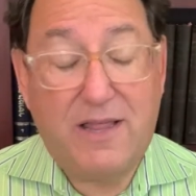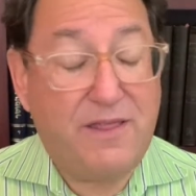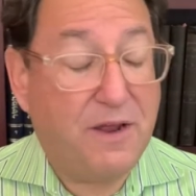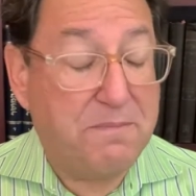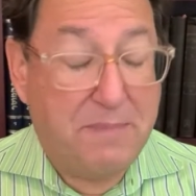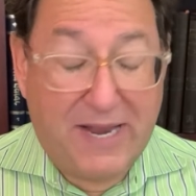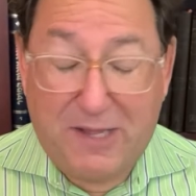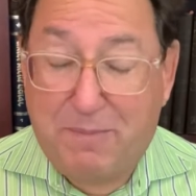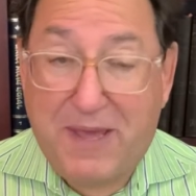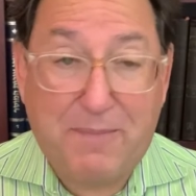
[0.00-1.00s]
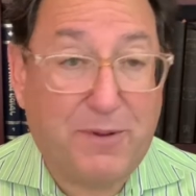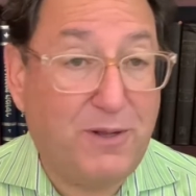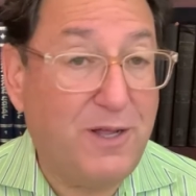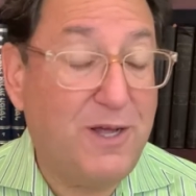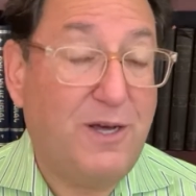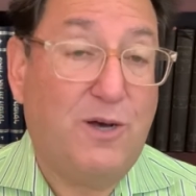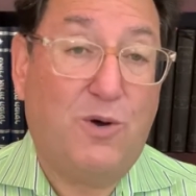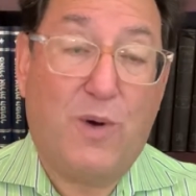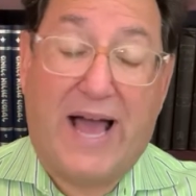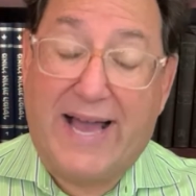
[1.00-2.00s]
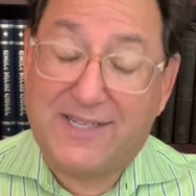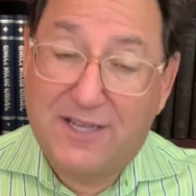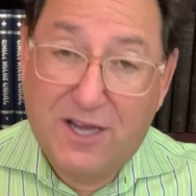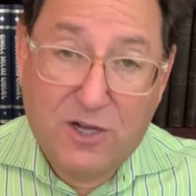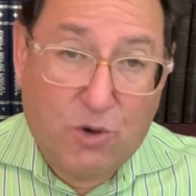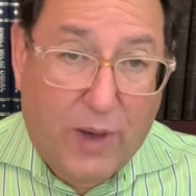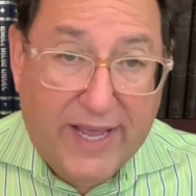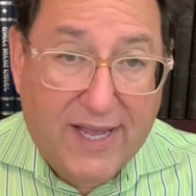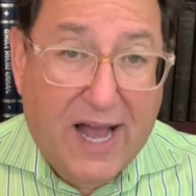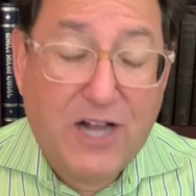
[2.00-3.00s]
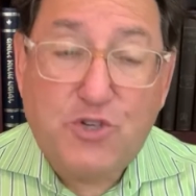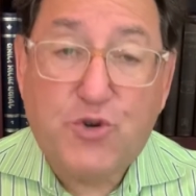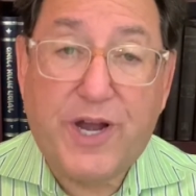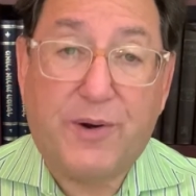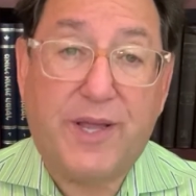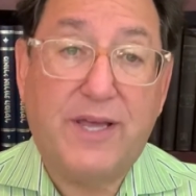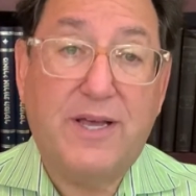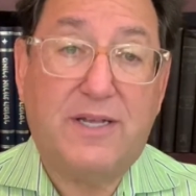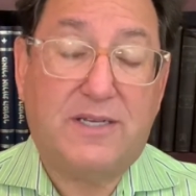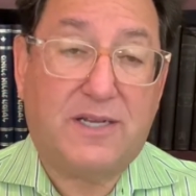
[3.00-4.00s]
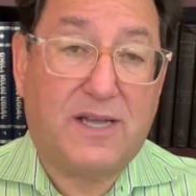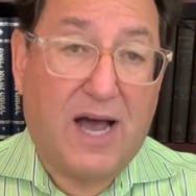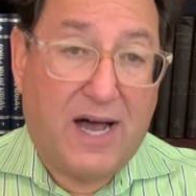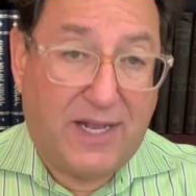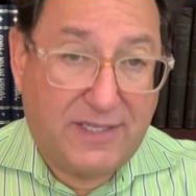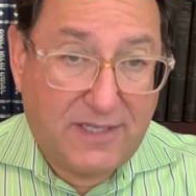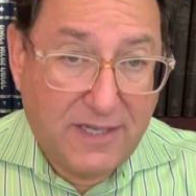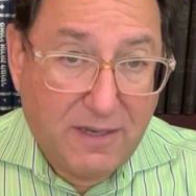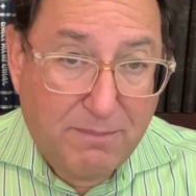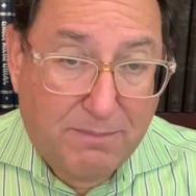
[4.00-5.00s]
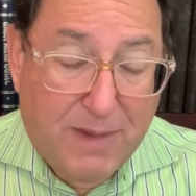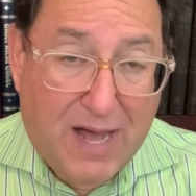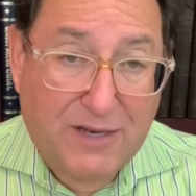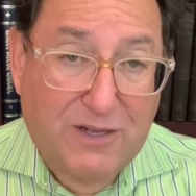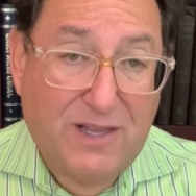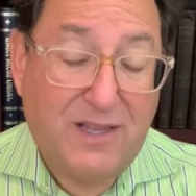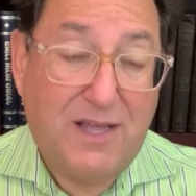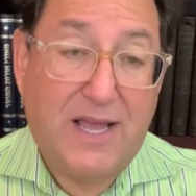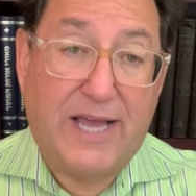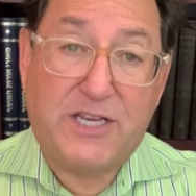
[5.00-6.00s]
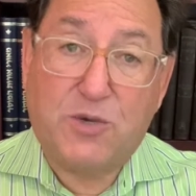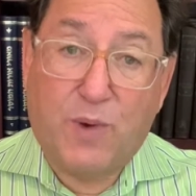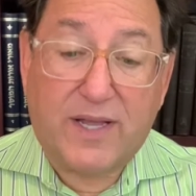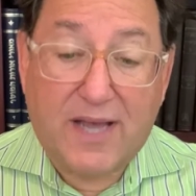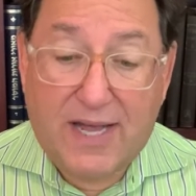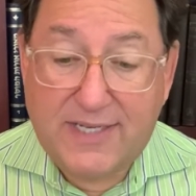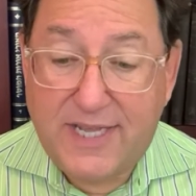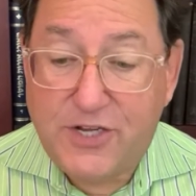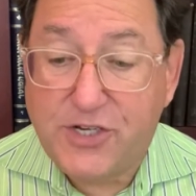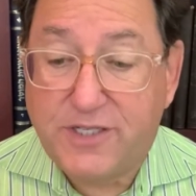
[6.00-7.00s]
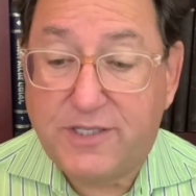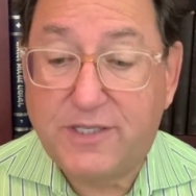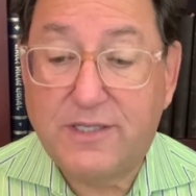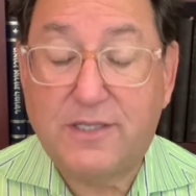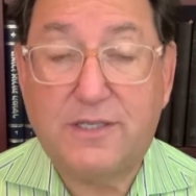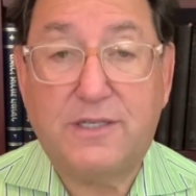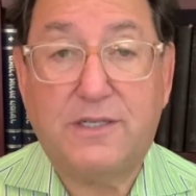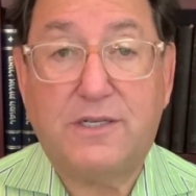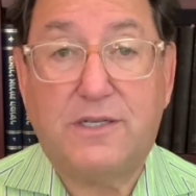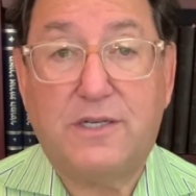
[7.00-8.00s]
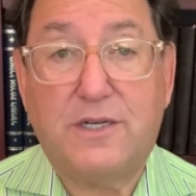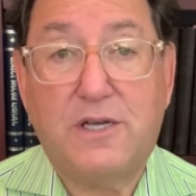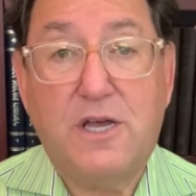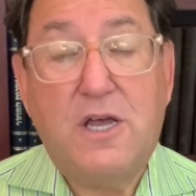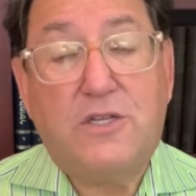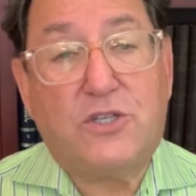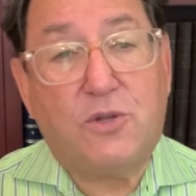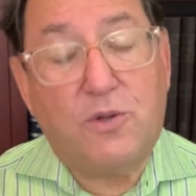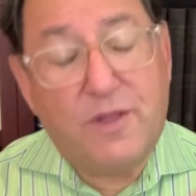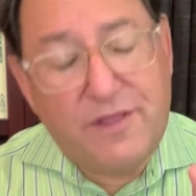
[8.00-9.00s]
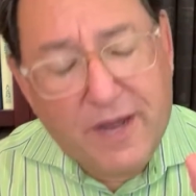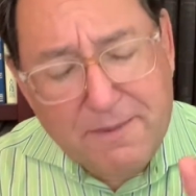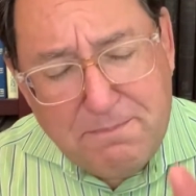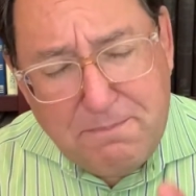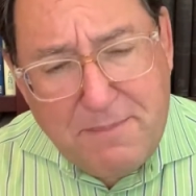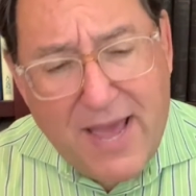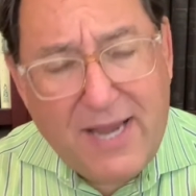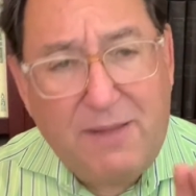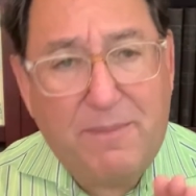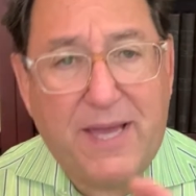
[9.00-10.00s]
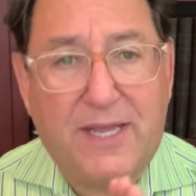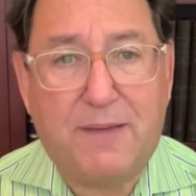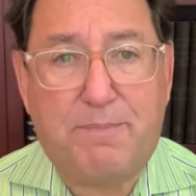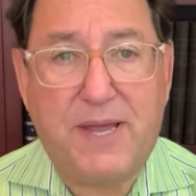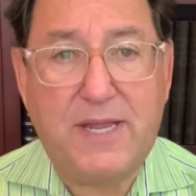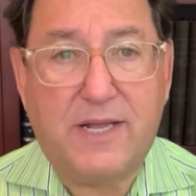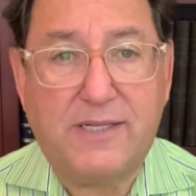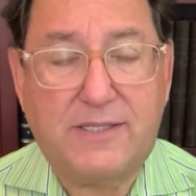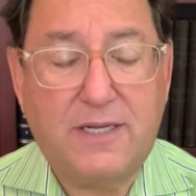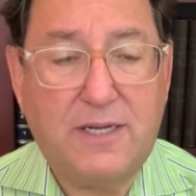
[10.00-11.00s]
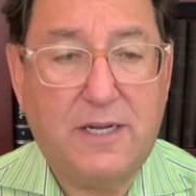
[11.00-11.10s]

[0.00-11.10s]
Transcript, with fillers: there are many people who act quite contrary to God's model and to what God teaches. So there are many, many opinions